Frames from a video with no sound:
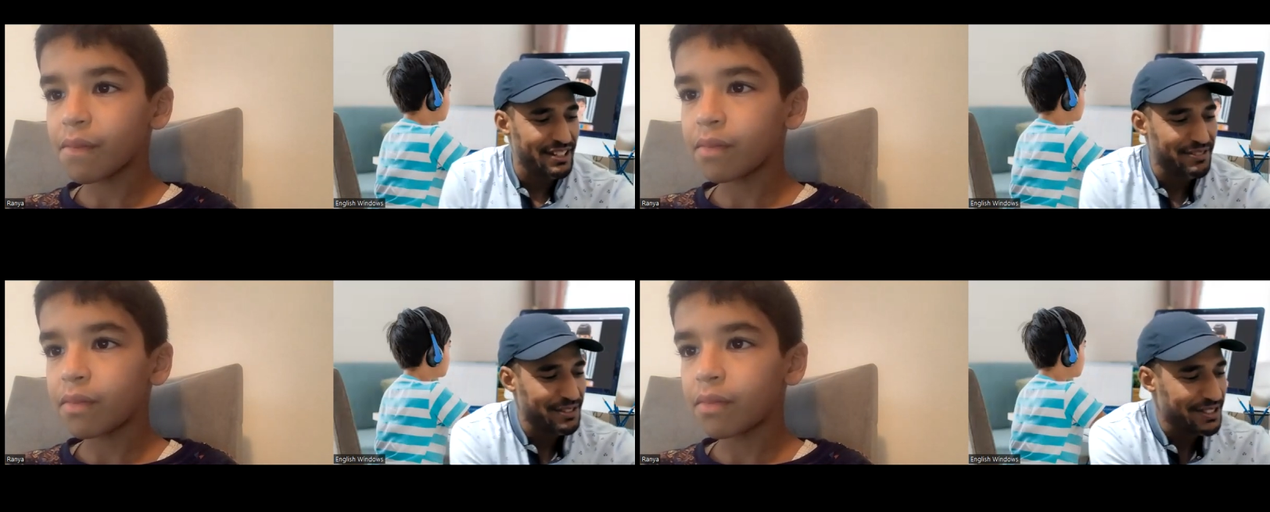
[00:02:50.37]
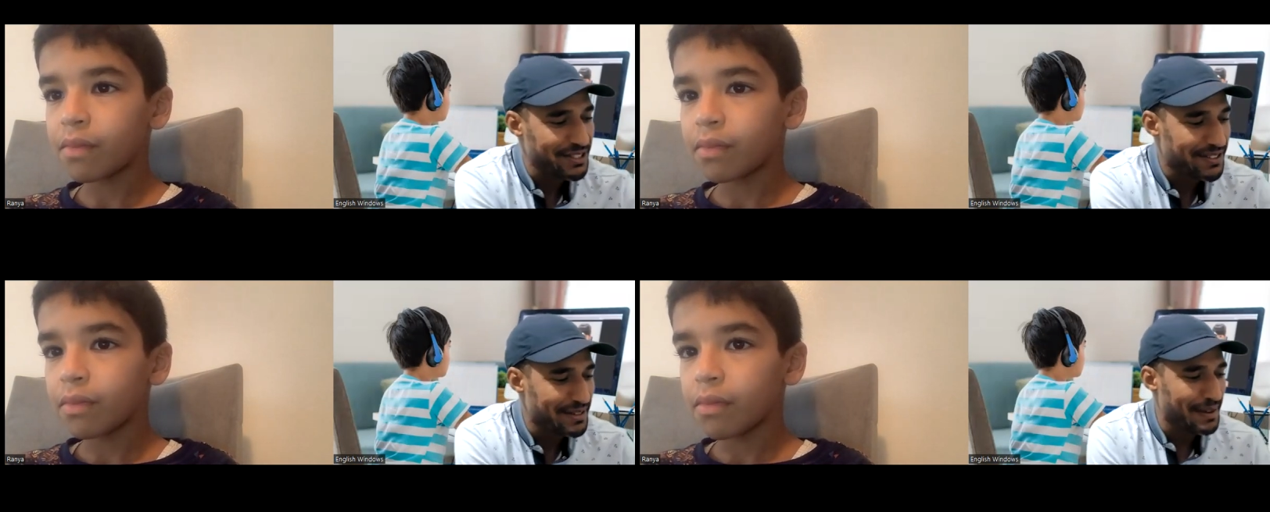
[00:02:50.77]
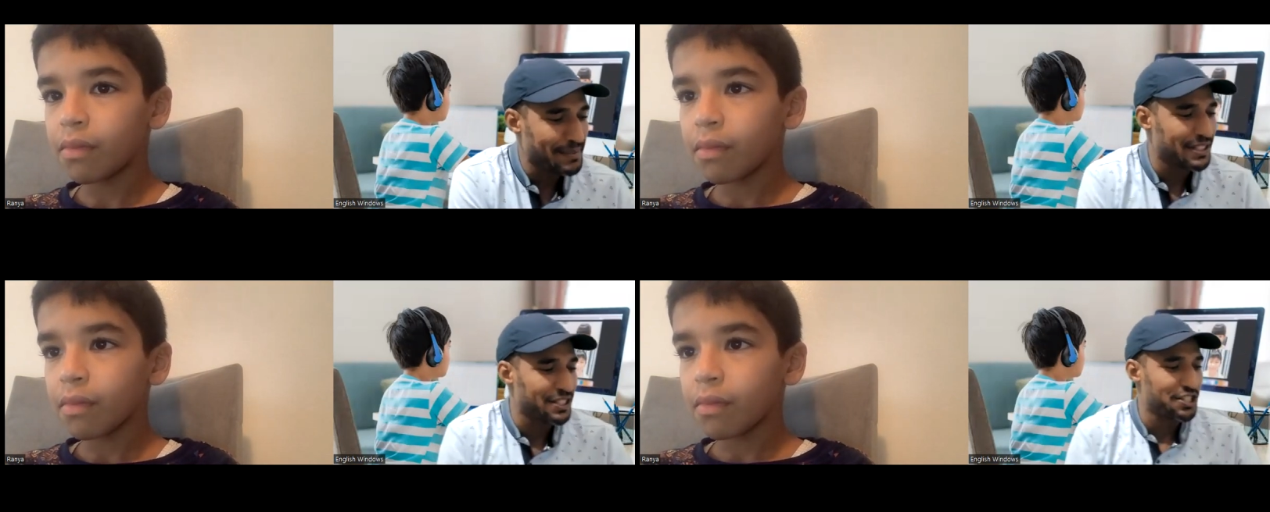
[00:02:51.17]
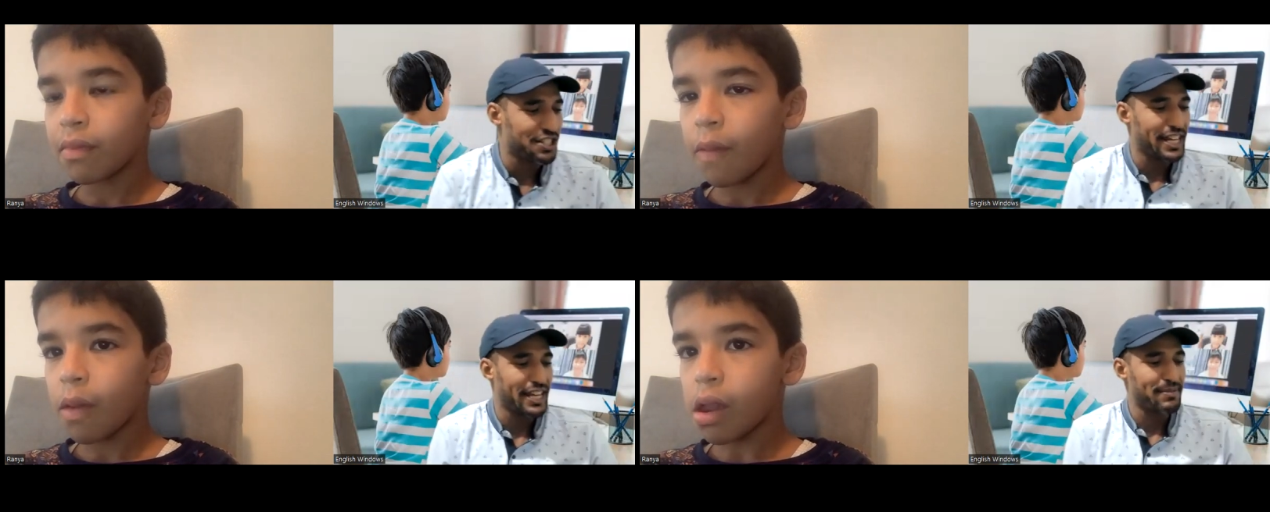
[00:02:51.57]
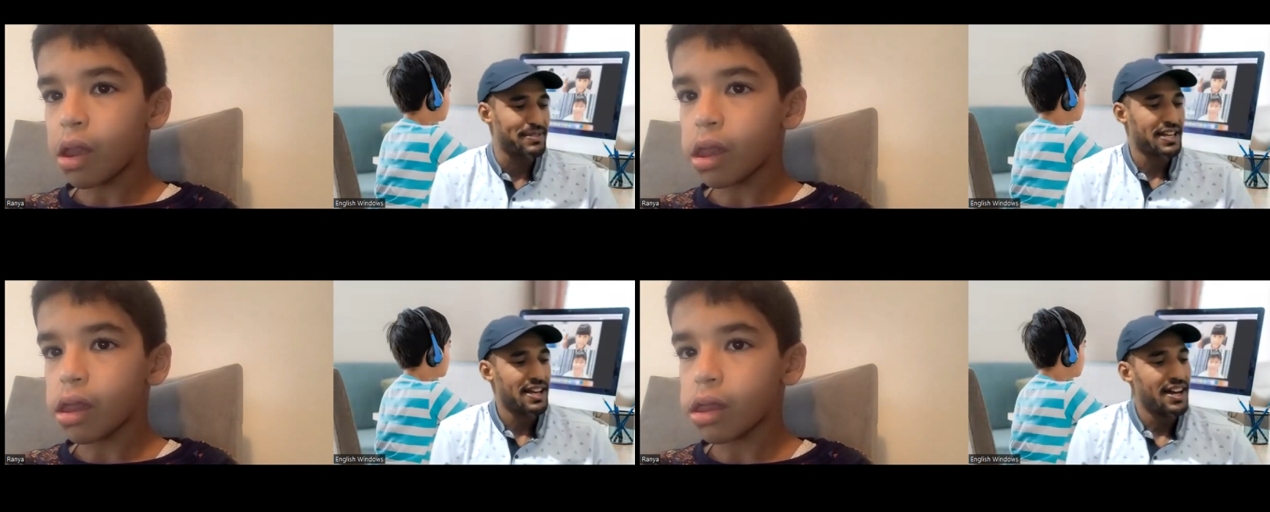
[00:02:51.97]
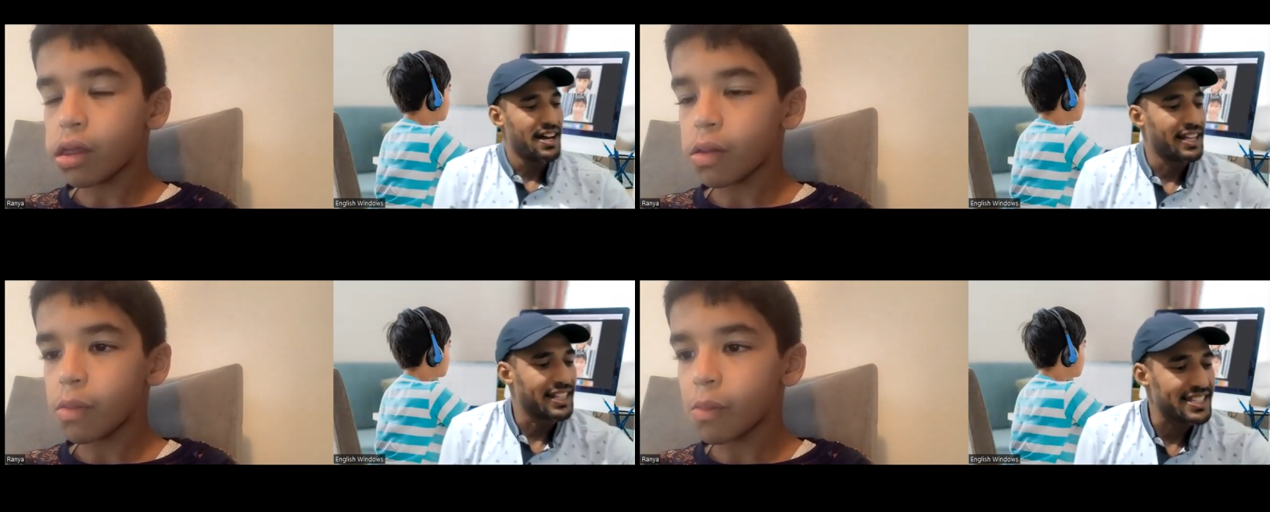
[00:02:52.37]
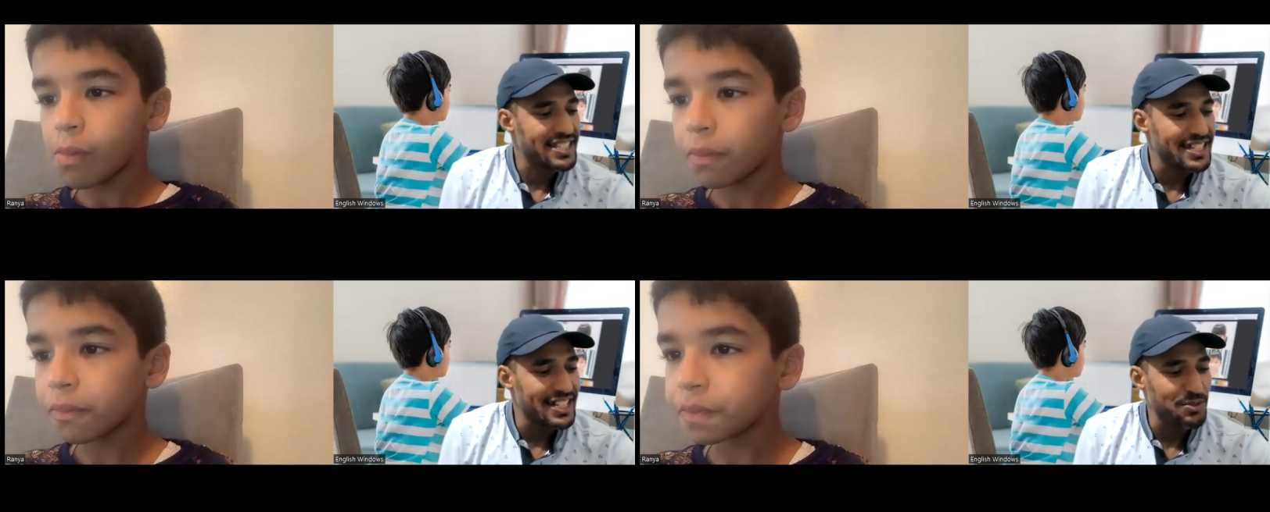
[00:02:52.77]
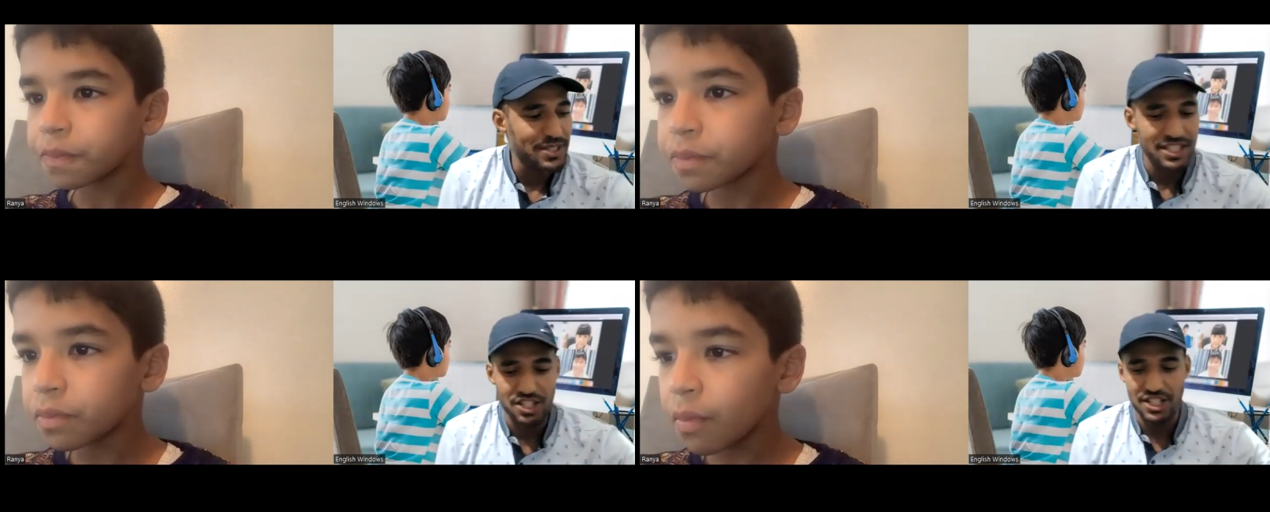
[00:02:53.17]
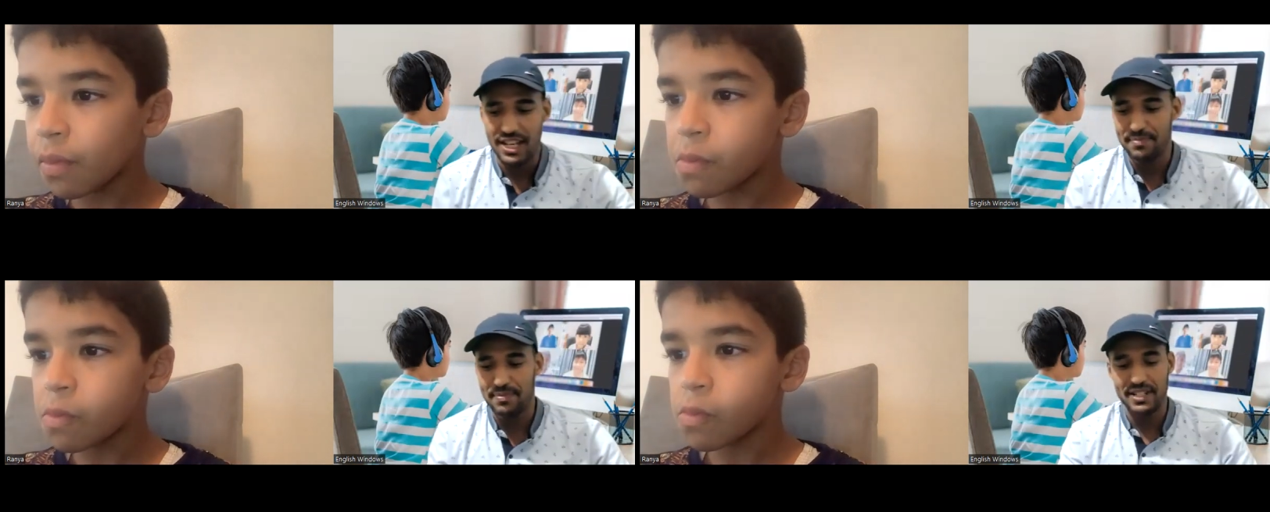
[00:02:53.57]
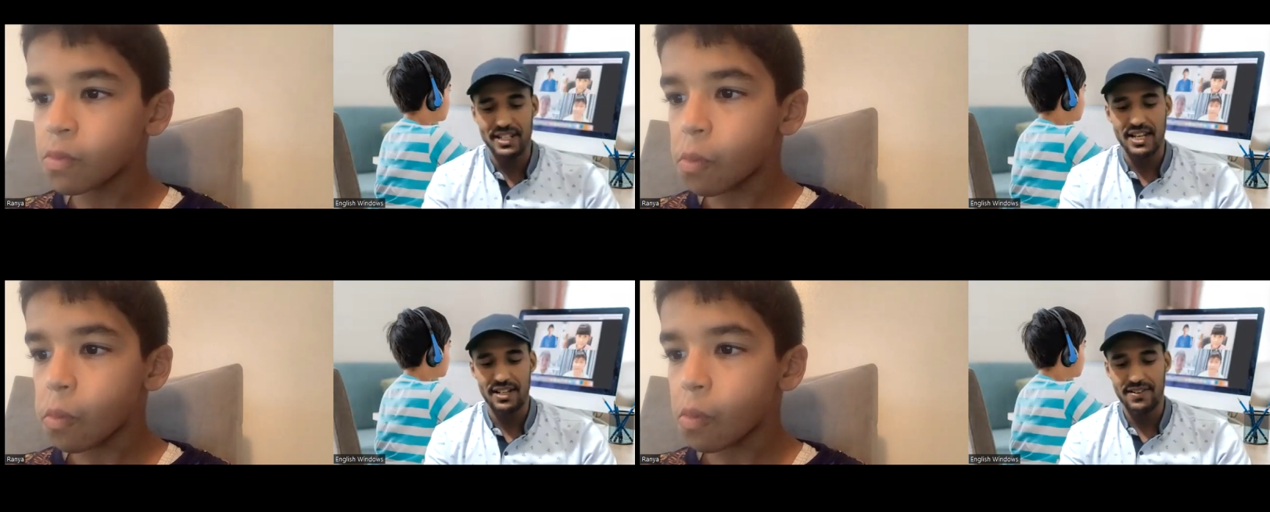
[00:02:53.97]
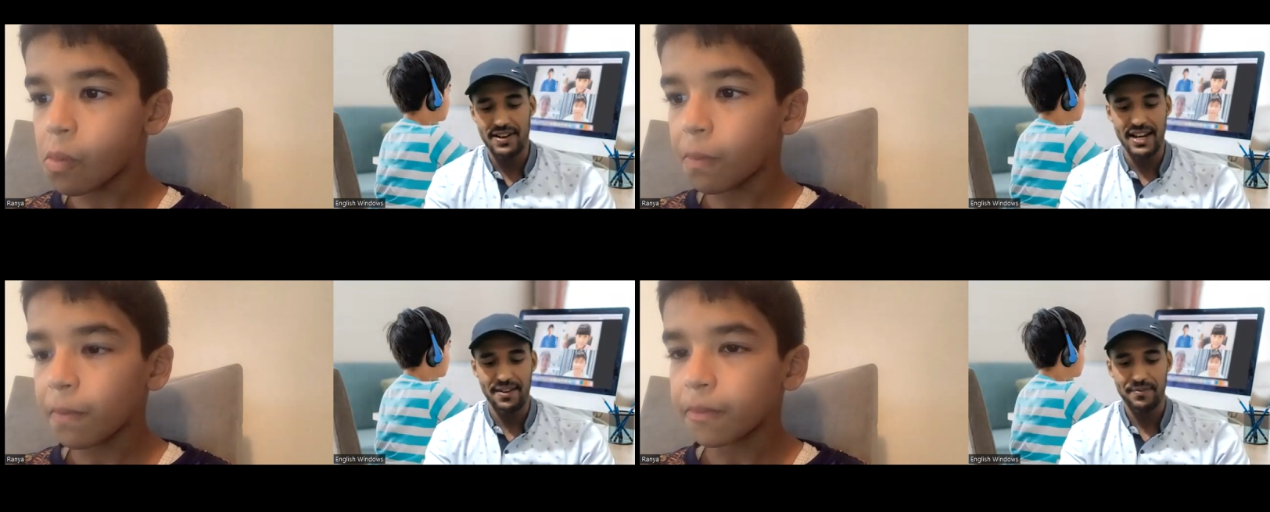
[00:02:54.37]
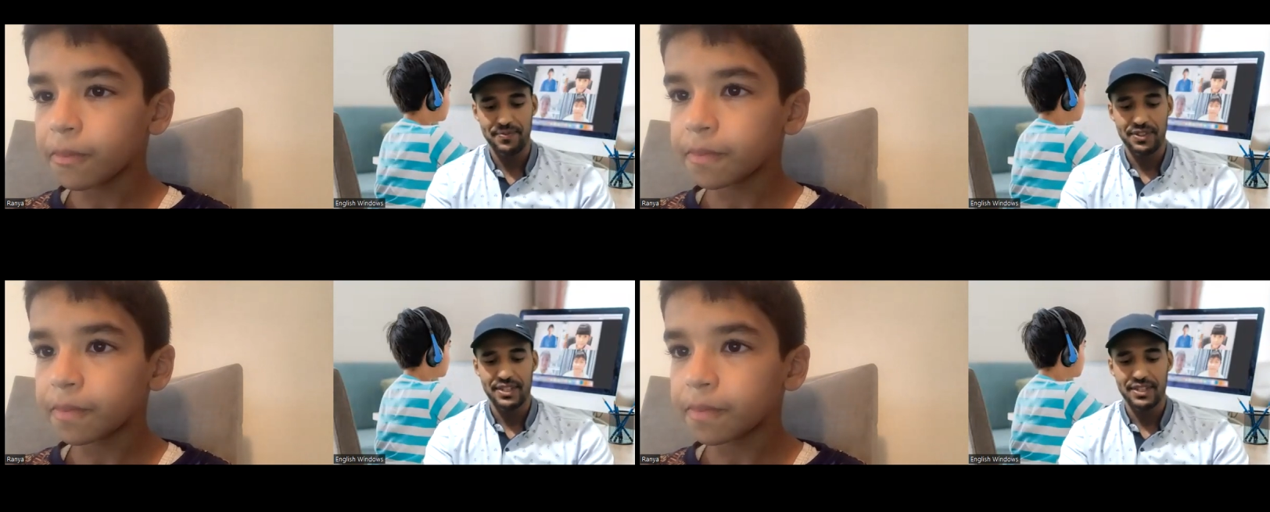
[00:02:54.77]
Speaker 1: If you still remember the shapes, let's start with the shape, Reda, right?